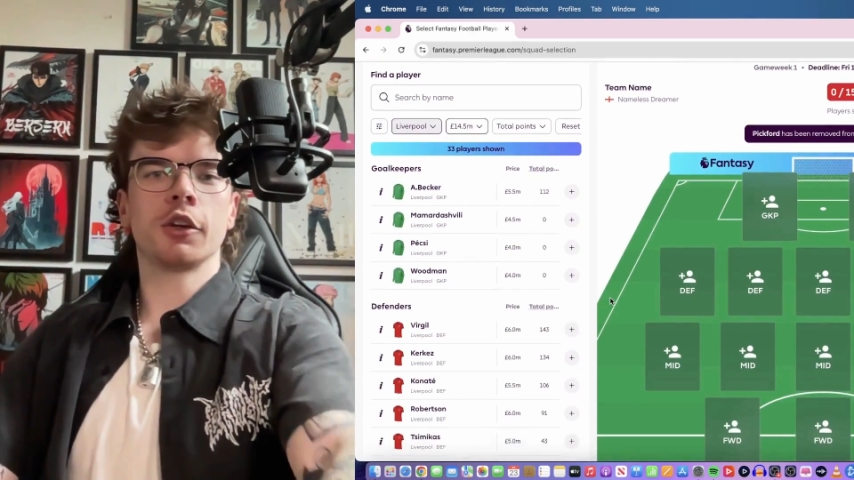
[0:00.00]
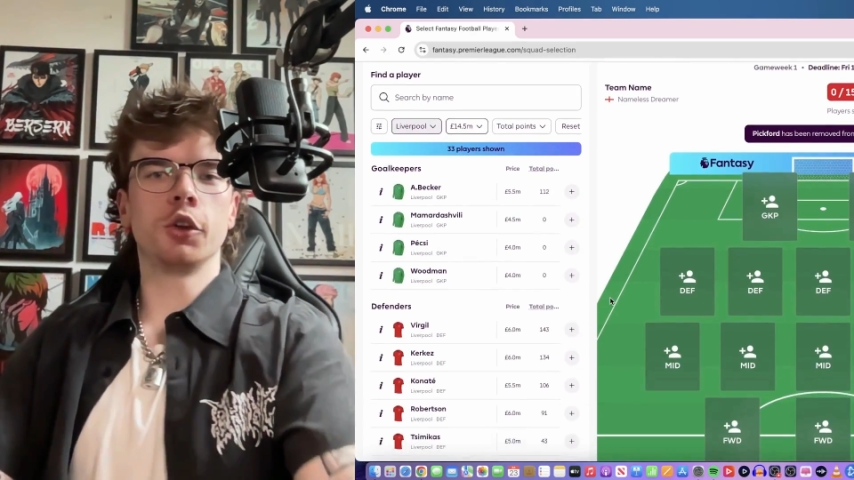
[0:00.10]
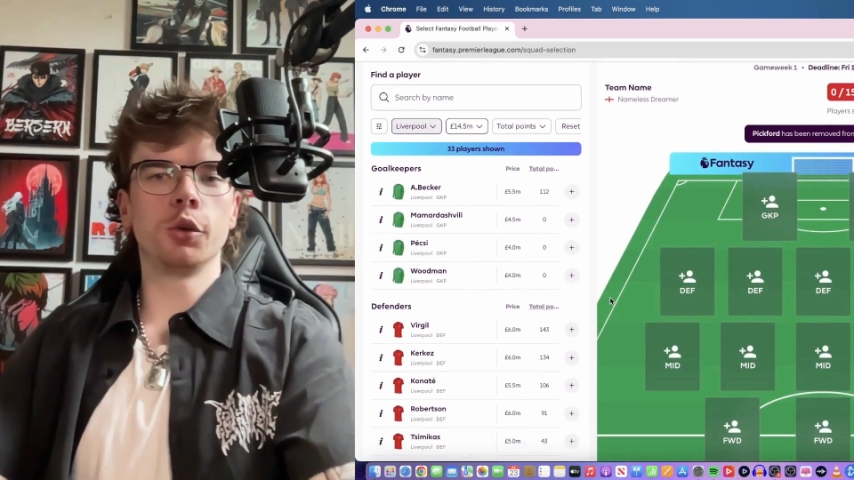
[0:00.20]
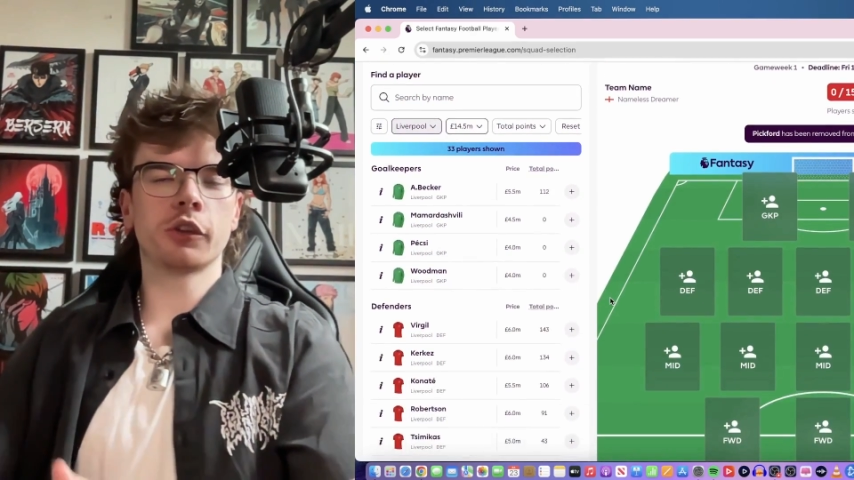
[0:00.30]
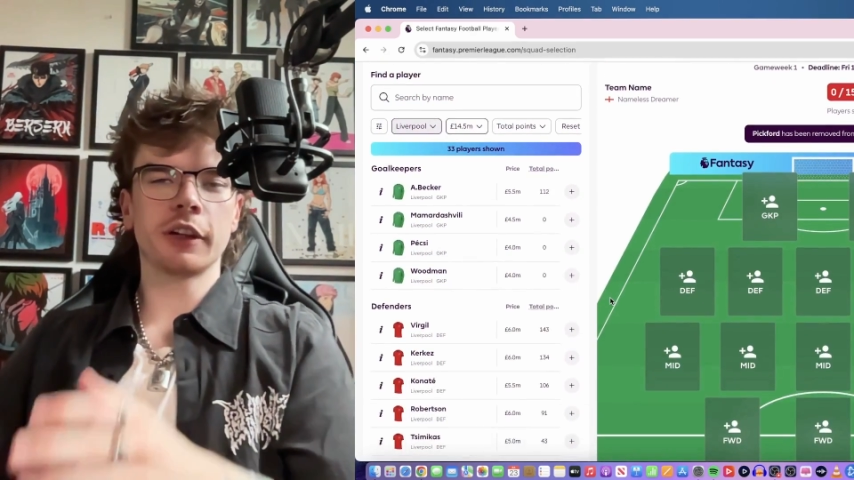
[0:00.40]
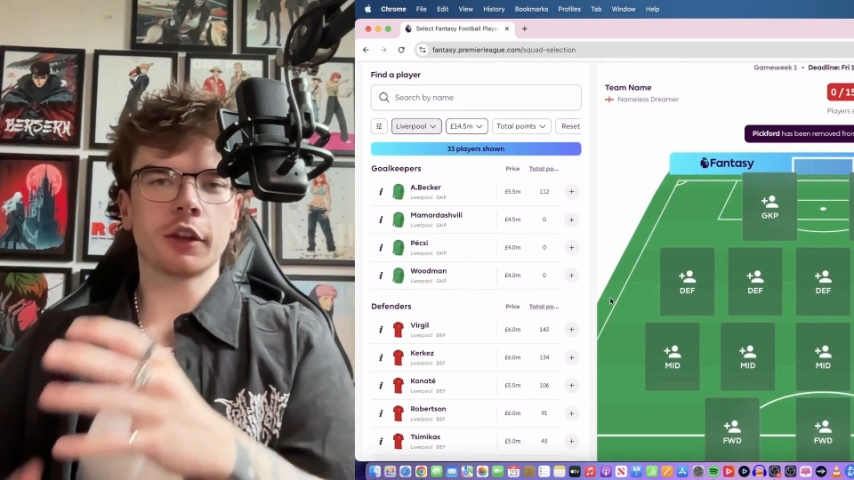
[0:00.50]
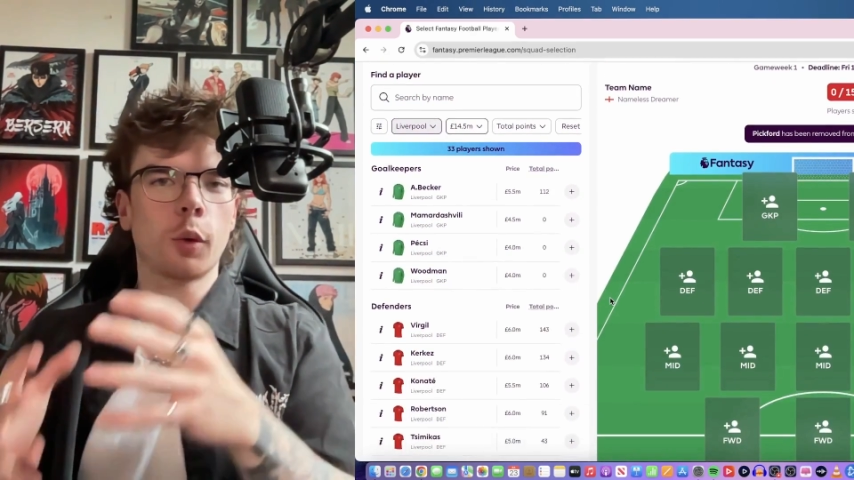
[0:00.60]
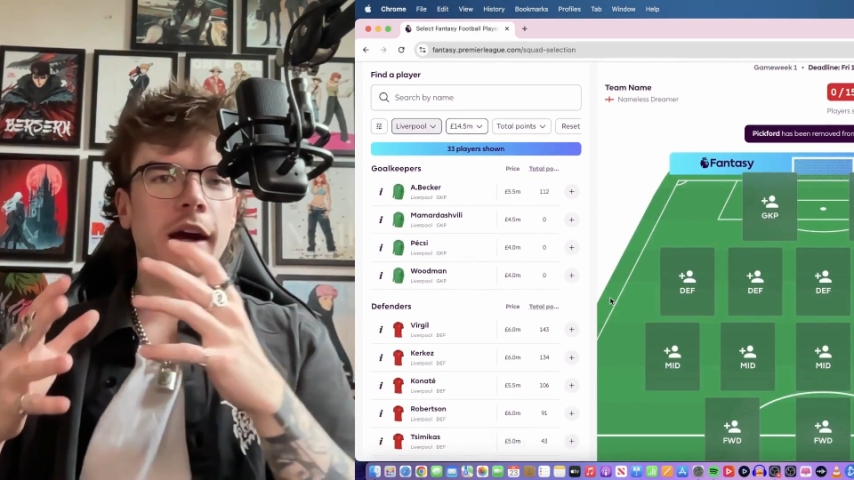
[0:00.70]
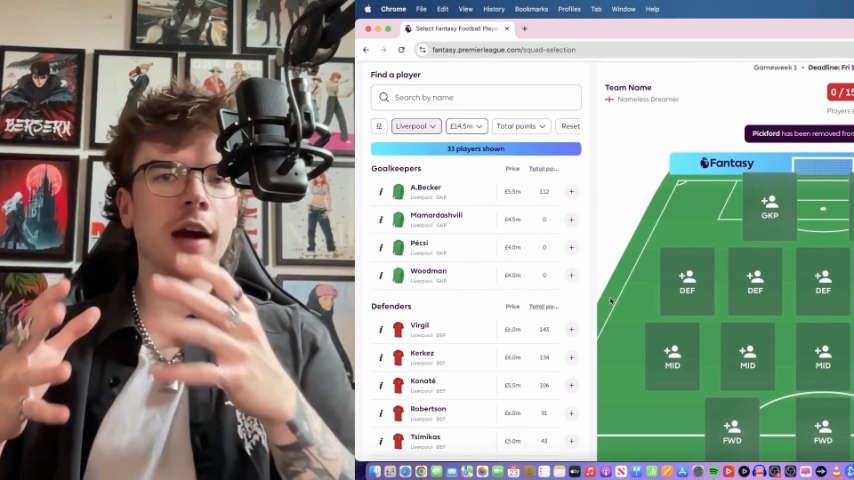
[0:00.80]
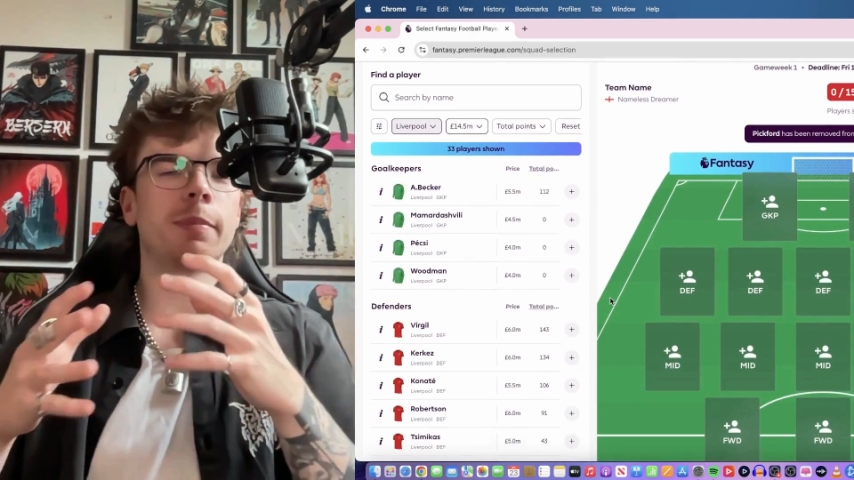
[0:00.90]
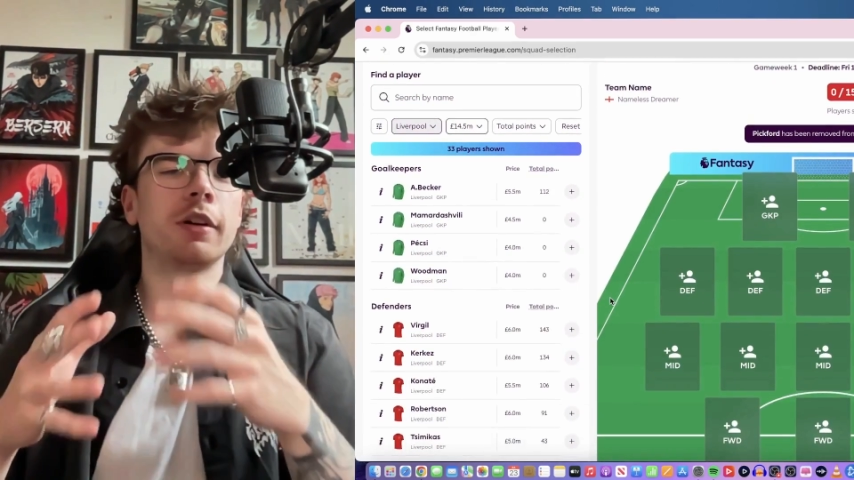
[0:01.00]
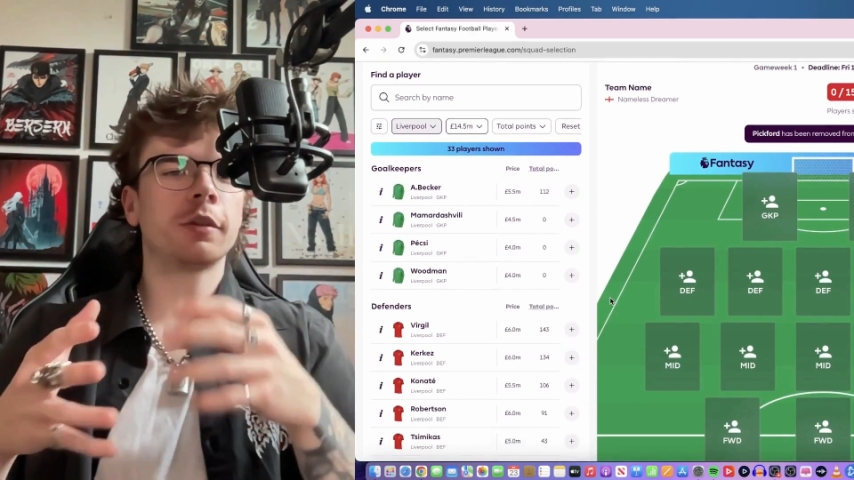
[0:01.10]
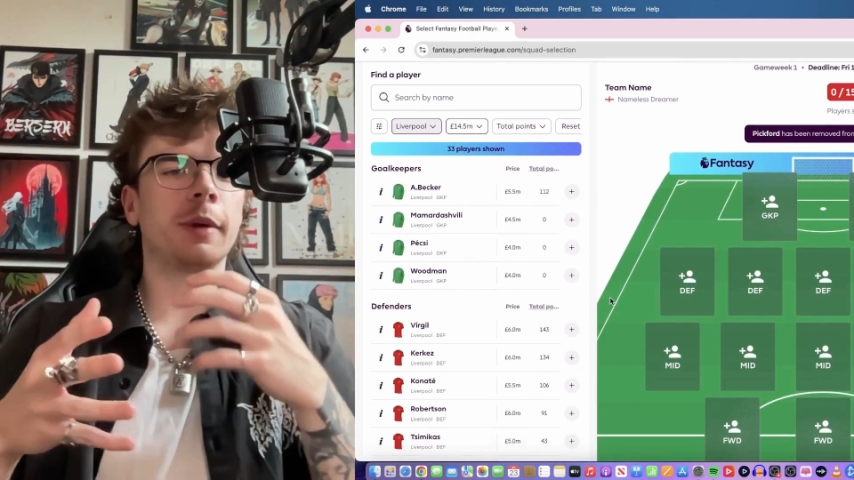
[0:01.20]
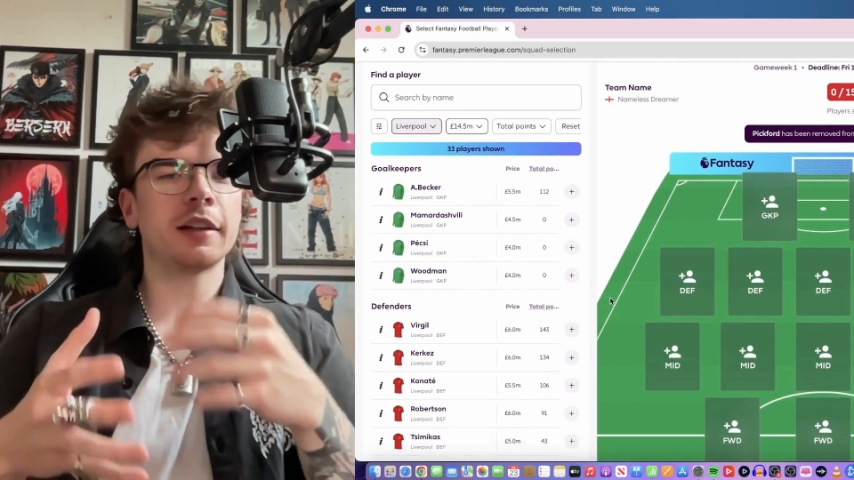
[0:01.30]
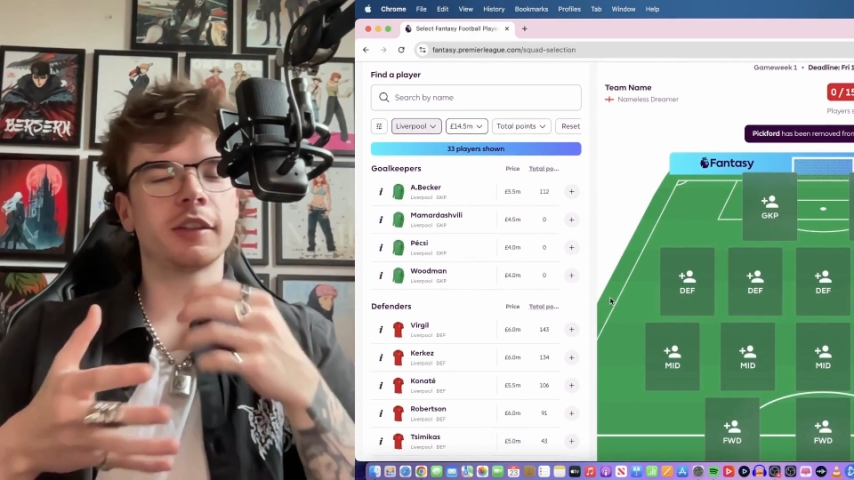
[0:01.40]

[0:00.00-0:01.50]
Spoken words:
Usually the way I build my